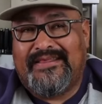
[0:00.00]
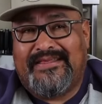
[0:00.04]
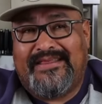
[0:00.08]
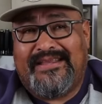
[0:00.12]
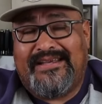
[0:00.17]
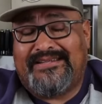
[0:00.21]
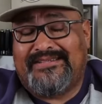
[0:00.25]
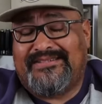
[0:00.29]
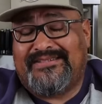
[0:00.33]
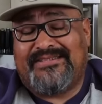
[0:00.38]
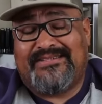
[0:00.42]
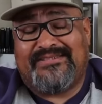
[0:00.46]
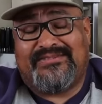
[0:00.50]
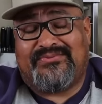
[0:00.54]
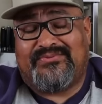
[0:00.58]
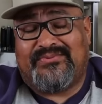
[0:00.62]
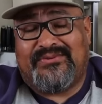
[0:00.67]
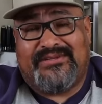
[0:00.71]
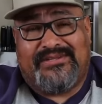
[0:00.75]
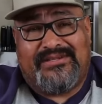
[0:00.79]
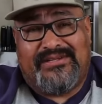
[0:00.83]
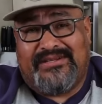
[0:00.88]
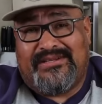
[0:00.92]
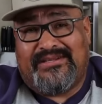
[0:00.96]
That's just
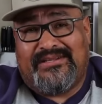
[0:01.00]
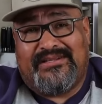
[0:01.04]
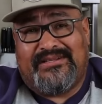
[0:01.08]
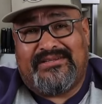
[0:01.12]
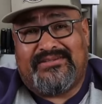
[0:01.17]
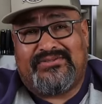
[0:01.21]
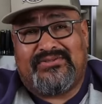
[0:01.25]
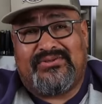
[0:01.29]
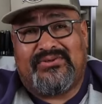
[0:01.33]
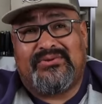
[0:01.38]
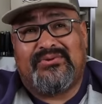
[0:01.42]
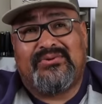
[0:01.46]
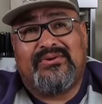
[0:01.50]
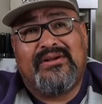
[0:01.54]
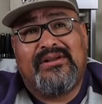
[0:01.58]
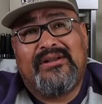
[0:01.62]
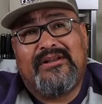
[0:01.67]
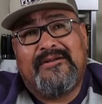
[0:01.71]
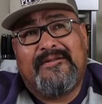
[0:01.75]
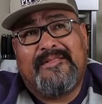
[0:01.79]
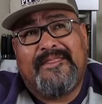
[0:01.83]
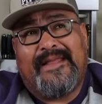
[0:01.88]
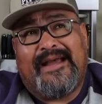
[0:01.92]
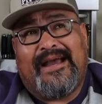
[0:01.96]
ridiculous. So
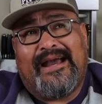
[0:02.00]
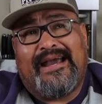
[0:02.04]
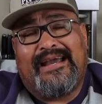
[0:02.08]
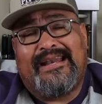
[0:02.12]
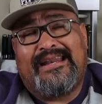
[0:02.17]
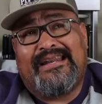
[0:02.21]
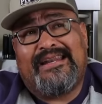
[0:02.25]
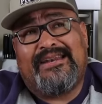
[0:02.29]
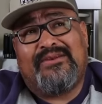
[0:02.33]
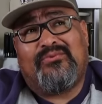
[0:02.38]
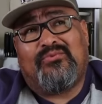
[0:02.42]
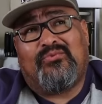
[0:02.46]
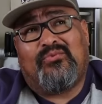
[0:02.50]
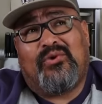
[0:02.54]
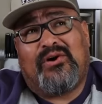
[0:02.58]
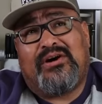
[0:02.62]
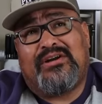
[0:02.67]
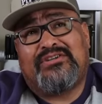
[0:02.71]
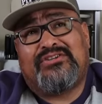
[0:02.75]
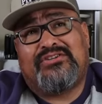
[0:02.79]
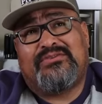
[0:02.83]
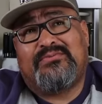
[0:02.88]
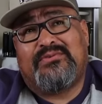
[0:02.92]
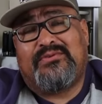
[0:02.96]
I didn't
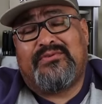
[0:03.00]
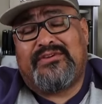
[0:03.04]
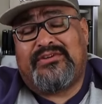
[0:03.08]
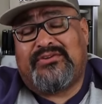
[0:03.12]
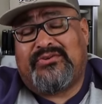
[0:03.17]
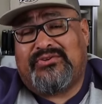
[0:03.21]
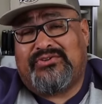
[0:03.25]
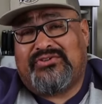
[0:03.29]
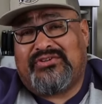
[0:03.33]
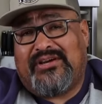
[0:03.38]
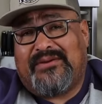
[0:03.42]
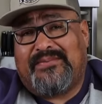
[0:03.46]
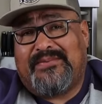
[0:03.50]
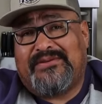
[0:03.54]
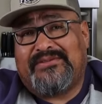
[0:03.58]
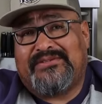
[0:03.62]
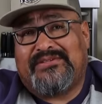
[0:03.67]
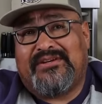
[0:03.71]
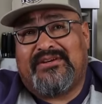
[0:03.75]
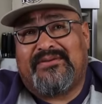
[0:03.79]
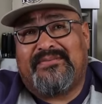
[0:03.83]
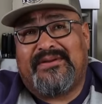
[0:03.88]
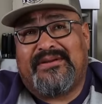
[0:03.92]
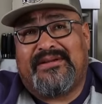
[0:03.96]
want to move into a shopping
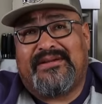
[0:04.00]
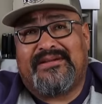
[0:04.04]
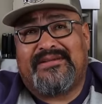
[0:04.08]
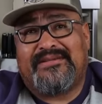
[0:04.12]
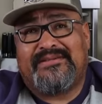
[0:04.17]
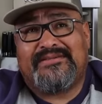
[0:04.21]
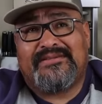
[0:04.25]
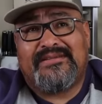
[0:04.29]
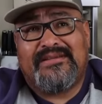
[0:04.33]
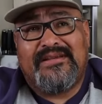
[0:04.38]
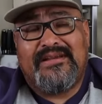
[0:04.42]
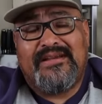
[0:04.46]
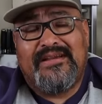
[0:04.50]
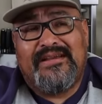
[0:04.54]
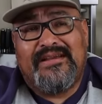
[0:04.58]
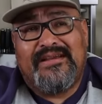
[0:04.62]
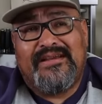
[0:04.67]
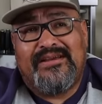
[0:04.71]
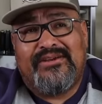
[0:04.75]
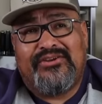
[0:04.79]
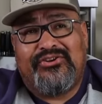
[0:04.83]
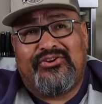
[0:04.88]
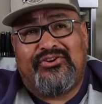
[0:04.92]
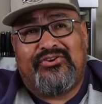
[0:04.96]
center because
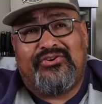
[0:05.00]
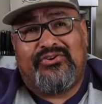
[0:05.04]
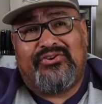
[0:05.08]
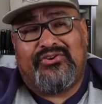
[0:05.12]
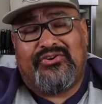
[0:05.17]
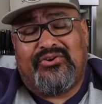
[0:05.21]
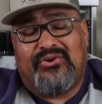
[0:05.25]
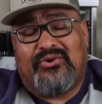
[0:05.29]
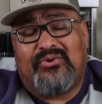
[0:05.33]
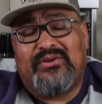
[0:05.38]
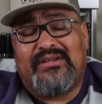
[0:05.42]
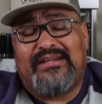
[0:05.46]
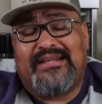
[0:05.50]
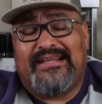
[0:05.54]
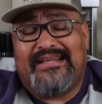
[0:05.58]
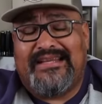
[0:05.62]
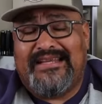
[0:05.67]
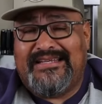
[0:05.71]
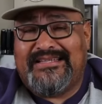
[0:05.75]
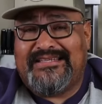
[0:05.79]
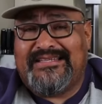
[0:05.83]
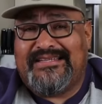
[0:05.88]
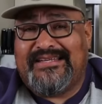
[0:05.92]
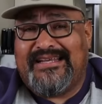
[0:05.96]
you're only
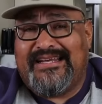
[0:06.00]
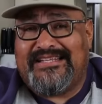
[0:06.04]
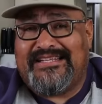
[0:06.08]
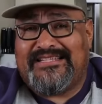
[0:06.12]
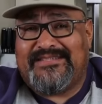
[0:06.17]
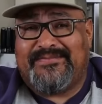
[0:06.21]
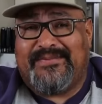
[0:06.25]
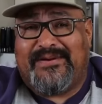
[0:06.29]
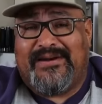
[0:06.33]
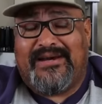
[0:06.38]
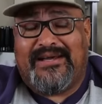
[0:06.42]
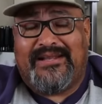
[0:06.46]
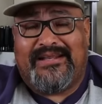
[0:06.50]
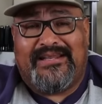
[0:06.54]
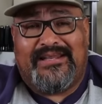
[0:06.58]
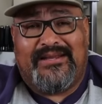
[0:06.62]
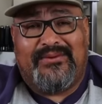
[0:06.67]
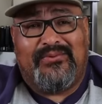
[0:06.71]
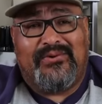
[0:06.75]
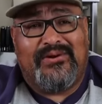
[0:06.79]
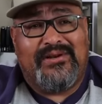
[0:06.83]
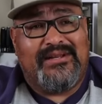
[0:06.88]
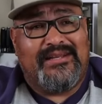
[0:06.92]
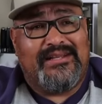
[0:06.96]
leasing that spot.
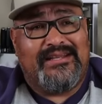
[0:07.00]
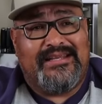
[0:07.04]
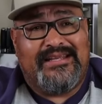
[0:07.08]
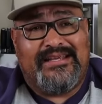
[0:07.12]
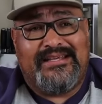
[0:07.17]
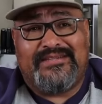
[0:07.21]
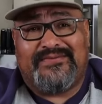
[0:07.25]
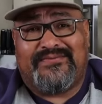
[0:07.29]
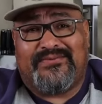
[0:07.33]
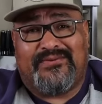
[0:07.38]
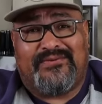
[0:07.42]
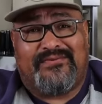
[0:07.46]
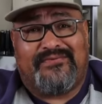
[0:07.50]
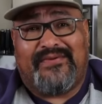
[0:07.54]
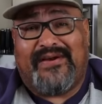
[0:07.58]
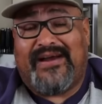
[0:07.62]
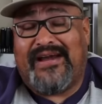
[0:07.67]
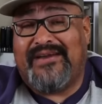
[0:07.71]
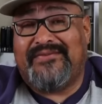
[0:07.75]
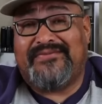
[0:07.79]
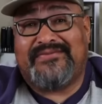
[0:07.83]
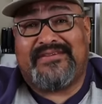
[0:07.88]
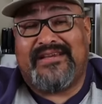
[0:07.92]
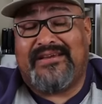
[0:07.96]
They want to lease for
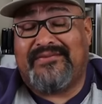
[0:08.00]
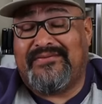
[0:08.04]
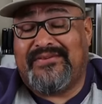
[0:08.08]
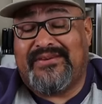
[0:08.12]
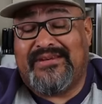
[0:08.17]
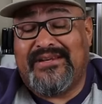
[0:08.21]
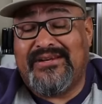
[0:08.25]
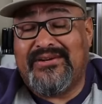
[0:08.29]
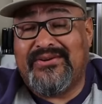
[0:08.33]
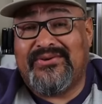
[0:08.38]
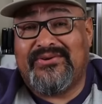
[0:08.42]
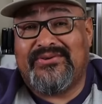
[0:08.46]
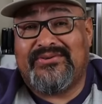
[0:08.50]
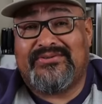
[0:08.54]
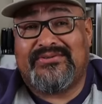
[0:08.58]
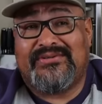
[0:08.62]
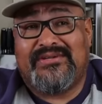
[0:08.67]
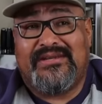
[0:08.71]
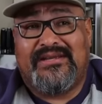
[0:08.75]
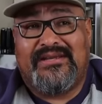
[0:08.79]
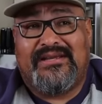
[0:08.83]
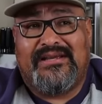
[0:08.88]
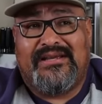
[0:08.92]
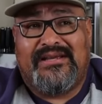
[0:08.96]
5-7 years,
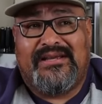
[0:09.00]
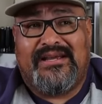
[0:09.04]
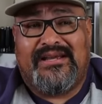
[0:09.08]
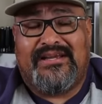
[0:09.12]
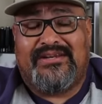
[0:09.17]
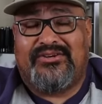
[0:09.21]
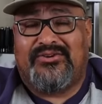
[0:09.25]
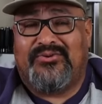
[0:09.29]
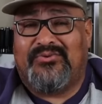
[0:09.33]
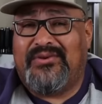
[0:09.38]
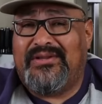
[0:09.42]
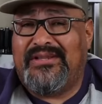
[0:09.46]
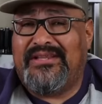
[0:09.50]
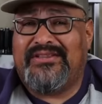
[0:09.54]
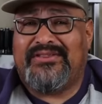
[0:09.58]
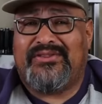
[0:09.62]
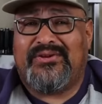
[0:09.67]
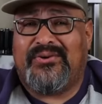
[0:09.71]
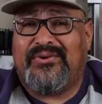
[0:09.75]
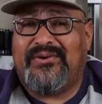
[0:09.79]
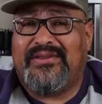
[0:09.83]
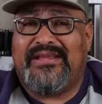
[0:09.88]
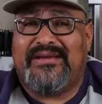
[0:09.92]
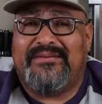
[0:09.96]
and you're really
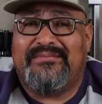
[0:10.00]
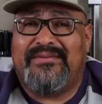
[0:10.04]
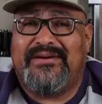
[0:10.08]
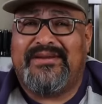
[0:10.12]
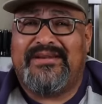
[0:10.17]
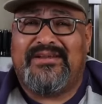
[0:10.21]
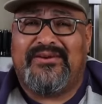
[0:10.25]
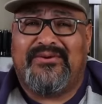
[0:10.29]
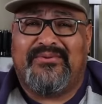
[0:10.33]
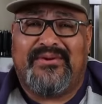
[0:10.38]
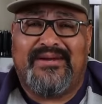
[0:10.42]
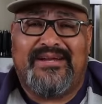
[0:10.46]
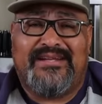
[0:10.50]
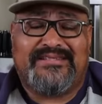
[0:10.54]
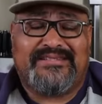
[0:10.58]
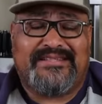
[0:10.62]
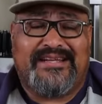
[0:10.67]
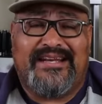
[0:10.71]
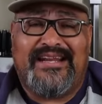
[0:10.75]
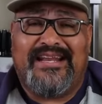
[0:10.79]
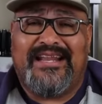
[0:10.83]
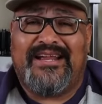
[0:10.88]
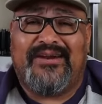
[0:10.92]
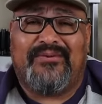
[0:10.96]
throwing that money away. It's
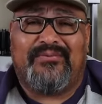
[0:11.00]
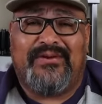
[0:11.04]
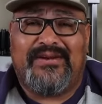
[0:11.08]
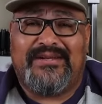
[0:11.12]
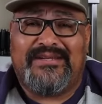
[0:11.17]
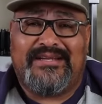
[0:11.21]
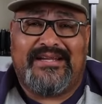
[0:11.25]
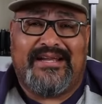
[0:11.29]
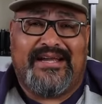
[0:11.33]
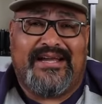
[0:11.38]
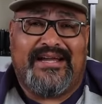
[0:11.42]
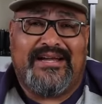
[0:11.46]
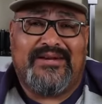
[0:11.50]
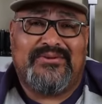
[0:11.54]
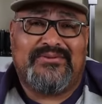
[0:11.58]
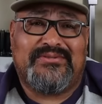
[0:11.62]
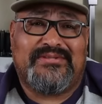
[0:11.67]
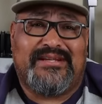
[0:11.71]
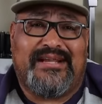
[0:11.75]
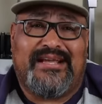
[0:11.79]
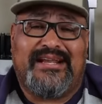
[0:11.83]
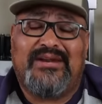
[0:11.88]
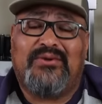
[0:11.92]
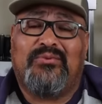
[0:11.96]
kind of like renting a
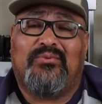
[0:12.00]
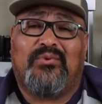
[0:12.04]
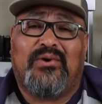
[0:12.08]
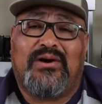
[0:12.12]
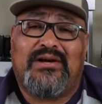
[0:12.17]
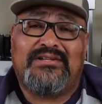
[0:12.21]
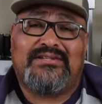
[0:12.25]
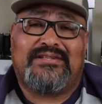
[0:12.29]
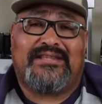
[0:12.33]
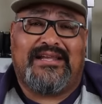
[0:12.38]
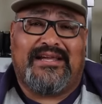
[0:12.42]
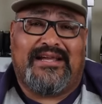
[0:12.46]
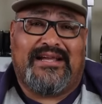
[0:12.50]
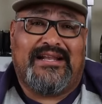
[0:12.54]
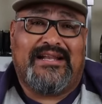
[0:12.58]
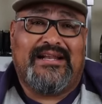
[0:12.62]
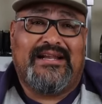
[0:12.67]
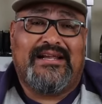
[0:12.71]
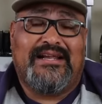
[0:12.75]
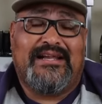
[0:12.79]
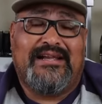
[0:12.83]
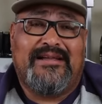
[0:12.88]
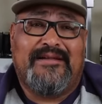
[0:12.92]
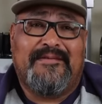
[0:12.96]
house, and I didn't want that.
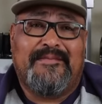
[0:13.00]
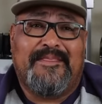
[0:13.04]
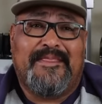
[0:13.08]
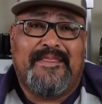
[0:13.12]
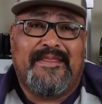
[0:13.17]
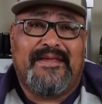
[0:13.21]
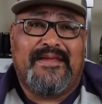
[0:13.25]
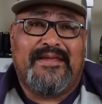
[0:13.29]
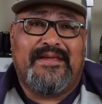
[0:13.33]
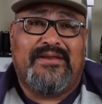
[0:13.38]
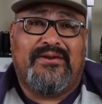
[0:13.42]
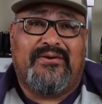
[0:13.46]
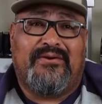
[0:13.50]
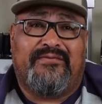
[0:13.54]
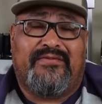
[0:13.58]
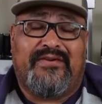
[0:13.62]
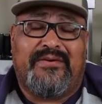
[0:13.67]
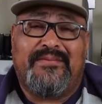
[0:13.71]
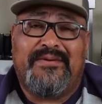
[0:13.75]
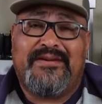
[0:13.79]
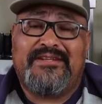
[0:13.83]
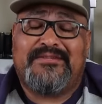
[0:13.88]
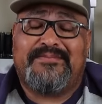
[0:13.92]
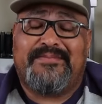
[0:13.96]
If
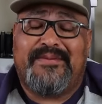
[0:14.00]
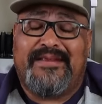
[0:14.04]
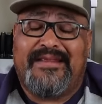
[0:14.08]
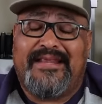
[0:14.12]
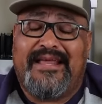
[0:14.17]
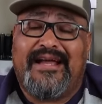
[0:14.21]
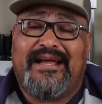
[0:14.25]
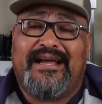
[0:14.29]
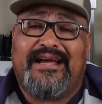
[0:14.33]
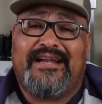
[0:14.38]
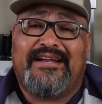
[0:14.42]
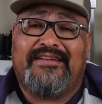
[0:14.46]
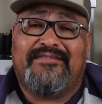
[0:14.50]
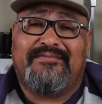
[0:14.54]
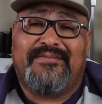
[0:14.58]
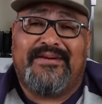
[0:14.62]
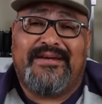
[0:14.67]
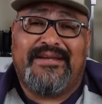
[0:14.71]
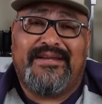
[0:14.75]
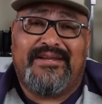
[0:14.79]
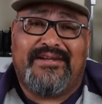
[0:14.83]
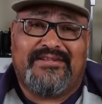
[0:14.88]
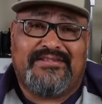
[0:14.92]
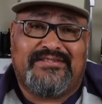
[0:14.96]
I'm going to spend that kind of
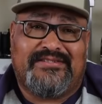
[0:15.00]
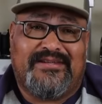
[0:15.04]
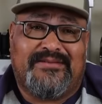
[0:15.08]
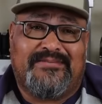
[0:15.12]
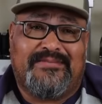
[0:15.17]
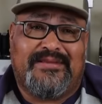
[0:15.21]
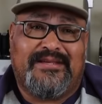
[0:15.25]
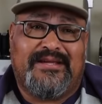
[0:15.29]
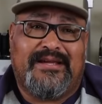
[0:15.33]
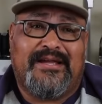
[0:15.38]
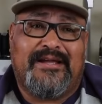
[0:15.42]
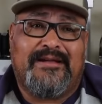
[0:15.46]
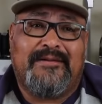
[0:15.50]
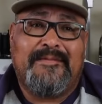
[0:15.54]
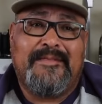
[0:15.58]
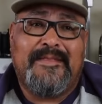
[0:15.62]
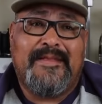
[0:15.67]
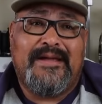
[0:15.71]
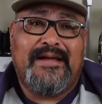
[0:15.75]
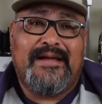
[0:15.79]
money on something,